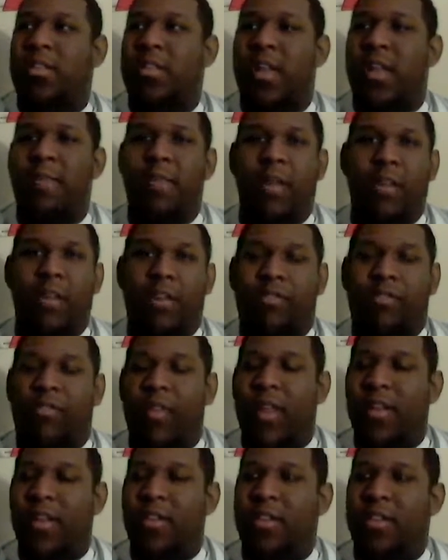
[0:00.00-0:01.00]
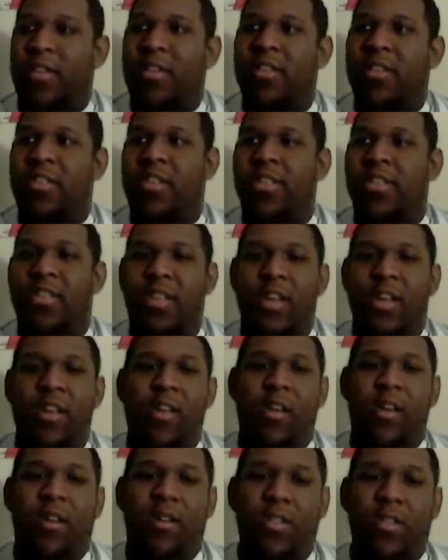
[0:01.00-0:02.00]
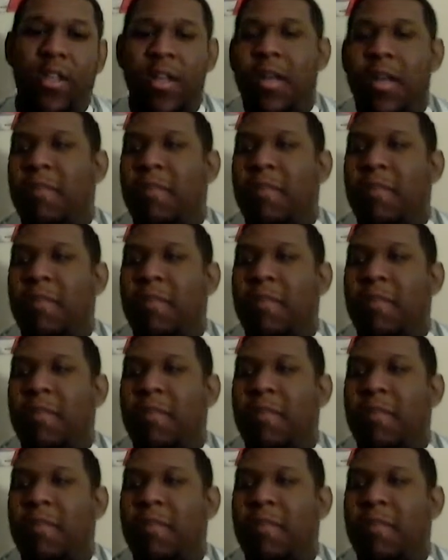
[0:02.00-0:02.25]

saving his friends, Shinji and the others.